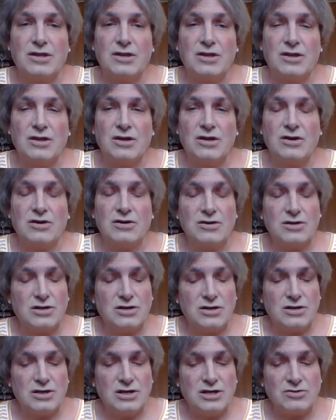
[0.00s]
there
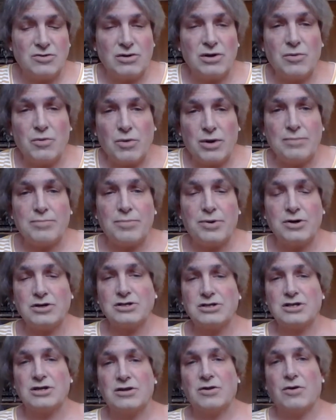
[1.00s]
is only one
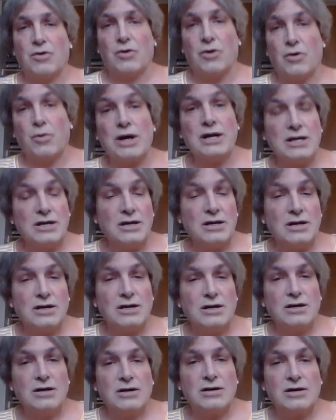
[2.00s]
person or one
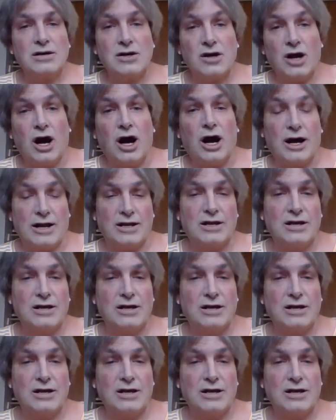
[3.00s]
God